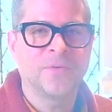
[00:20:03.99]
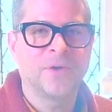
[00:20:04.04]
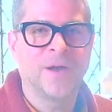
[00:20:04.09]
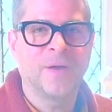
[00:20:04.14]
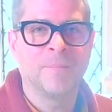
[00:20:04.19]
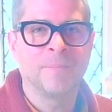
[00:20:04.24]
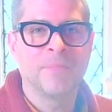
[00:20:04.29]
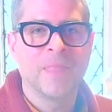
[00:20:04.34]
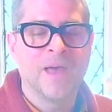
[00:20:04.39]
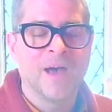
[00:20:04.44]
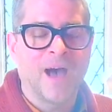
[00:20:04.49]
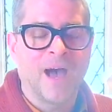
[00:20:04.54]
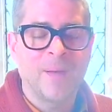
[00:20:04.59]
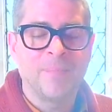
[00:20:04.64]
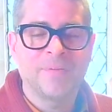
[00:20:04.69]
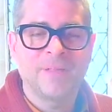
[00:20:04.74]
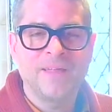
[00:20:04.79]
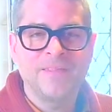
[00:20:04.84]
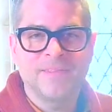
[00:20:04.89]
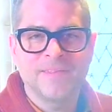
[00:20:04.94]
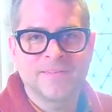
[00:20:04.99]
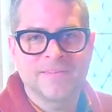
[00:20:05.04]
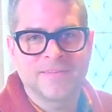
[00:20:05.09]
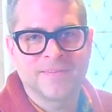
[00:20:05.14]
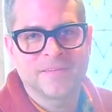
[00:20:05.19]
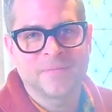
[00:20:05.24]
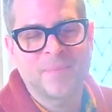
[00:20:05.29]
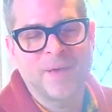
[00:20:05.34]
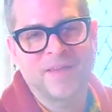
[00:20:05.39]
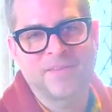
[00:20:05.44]
I played
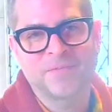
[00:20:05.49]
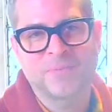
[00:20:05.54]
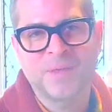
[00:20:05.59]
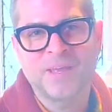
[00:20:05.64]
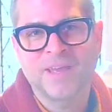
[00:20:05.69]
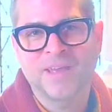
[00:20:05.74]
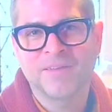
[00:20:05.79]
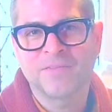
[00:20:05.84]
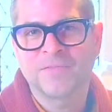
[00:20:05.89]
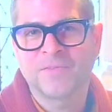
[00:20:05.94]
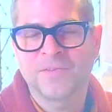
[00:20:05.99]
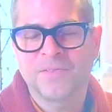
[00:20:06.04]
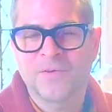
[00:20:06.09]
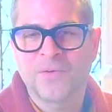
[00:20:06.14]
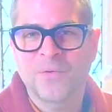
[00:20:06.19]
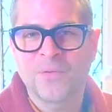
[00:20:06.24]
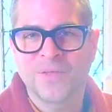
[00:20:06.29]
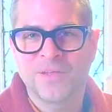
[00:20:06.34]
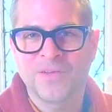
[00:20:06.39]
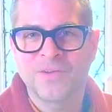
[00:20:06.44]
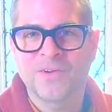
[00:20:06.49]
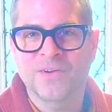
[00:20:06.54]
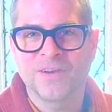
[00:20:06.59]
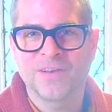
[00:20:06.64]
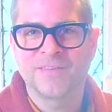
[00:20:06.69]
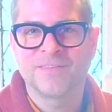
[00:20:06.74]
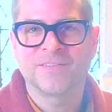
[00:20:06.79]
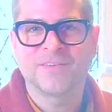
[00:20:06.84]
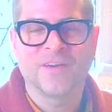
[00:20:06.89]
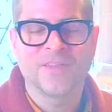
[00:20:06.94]
this past weekend for the Holy
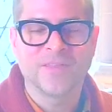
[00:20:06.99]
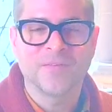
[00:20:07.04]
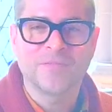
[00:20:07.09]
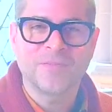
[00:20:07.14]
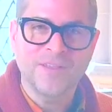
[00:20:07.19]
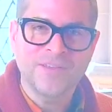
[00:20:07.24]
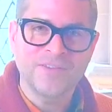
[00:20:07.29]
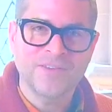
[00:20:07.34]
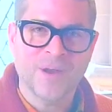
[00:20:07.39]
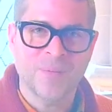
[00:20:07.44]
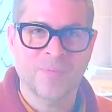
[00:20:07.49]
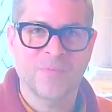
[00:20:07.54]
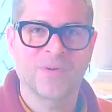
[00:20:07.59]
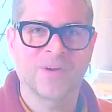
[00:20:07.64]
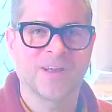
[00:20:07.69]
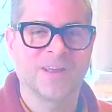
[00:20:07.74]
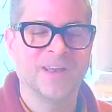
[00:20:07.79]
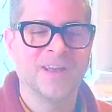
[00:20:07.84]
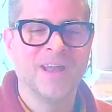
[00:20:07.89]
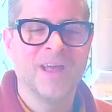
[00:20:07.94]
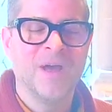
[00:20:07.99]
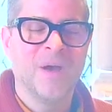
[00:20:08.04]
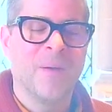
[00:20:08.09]
Eucharist on the Flintrap organ,